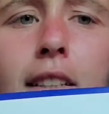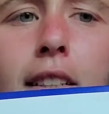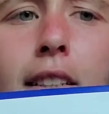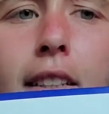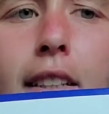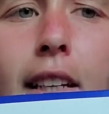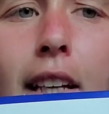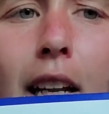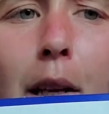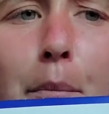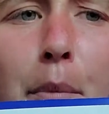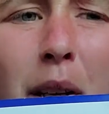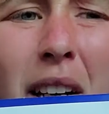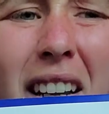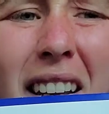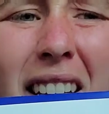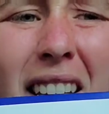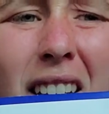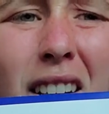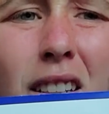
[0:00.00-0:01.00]
Can I put it
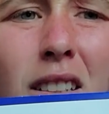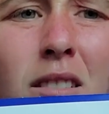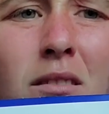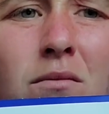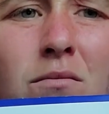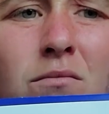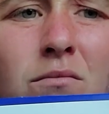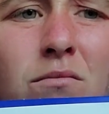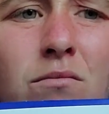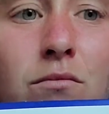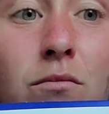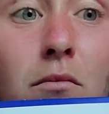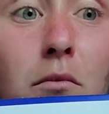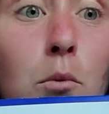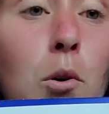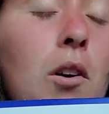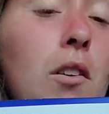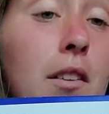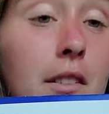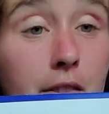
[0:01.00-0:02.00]
here?
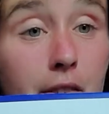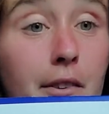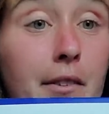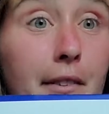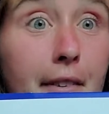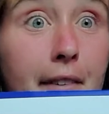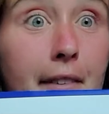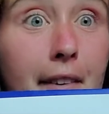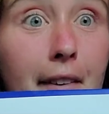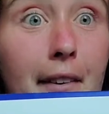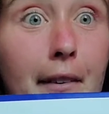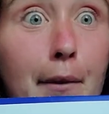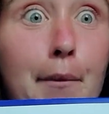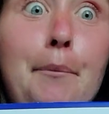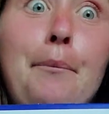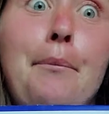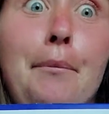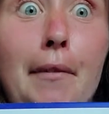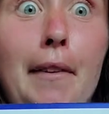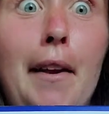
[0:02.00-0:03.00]
Well, it's already there.
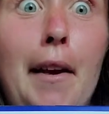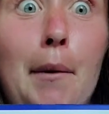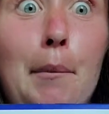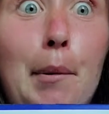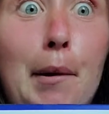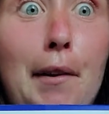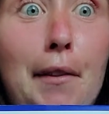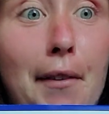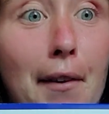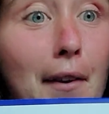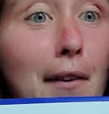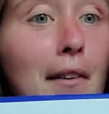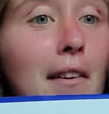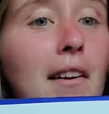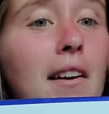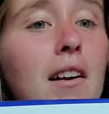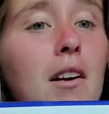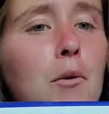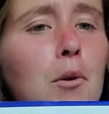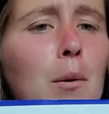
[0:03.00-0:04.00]
Can't put it there.
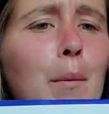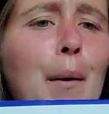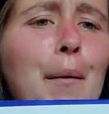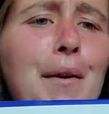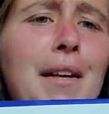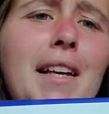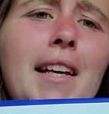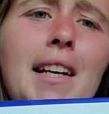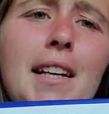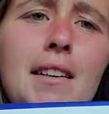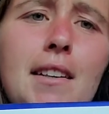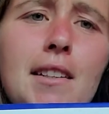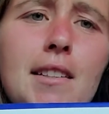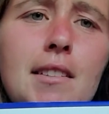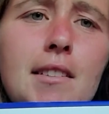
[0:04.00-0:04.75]
What about here?